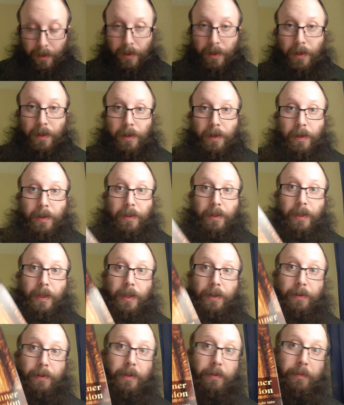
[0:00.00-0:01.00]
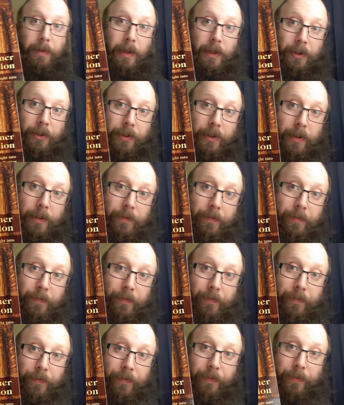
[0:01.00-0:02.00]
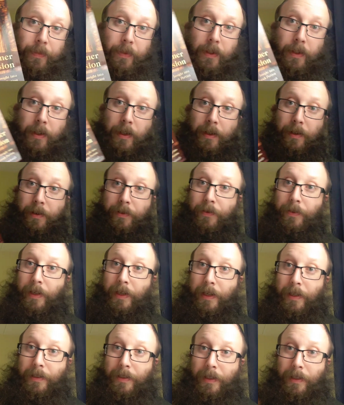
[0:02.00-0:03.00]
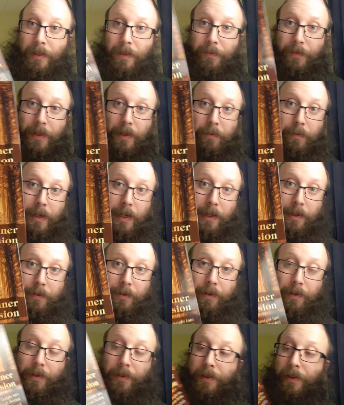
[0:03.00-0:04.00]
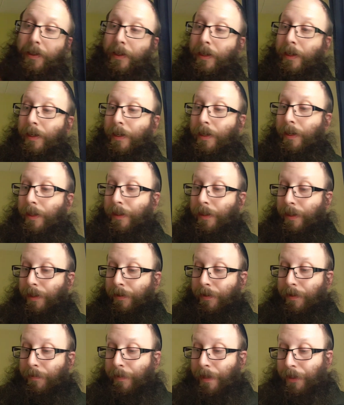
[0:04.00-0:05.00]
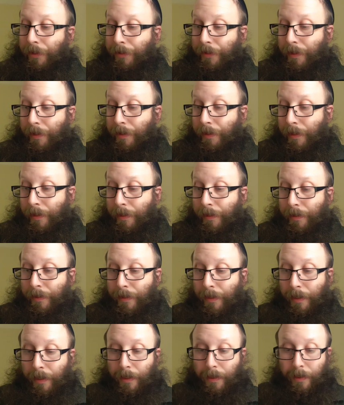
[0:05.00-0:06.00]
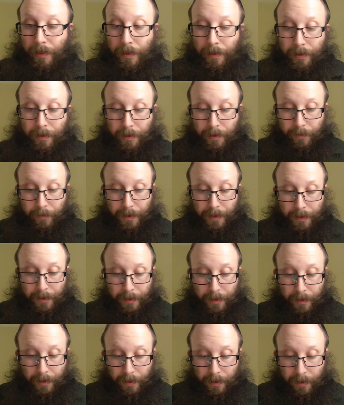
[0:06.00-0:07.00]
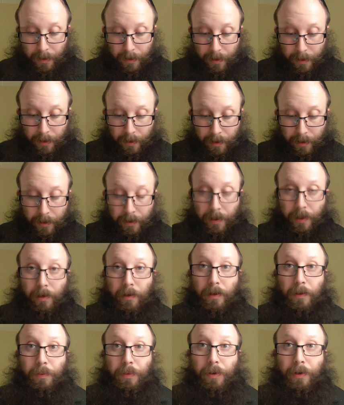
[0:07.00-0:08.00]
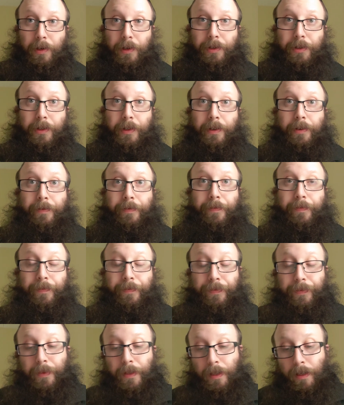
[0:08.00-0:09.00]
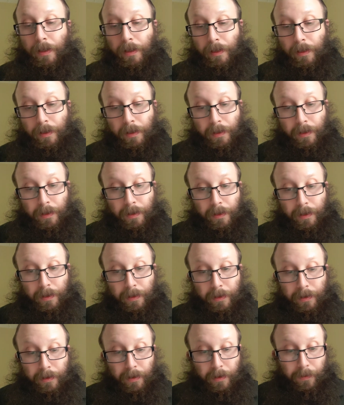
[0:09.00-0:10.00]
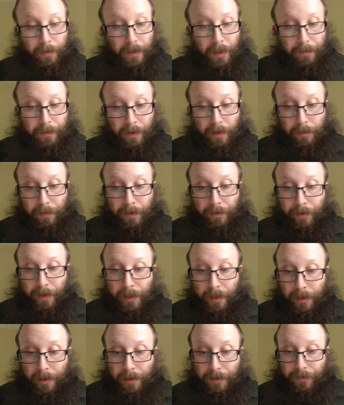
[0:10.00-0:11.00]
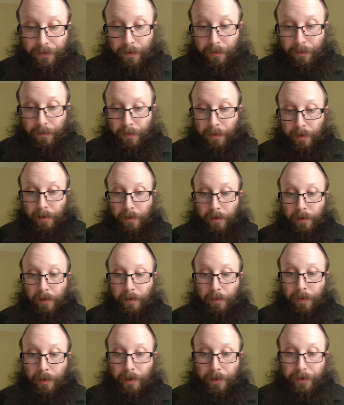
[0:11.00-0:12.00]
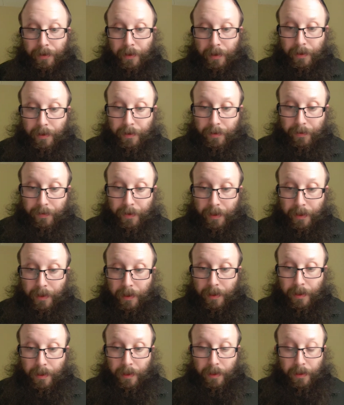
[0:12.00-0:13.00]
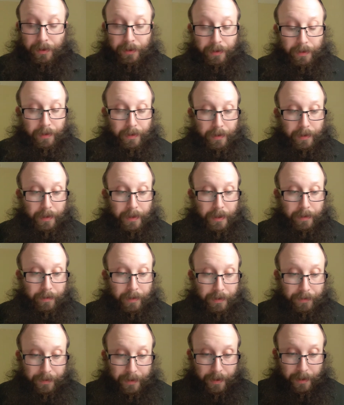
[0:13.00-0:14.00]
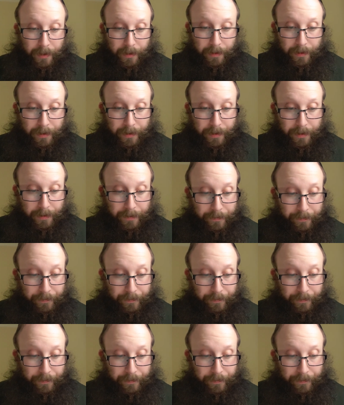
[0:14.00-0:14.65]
called The Inner Dimension. I guess that comes up backwards. The Inner Dimension, Insight into the Weekly Torah Portion. So what I'm going to be reading is from Parshat Vayigash, The Secret of Tears.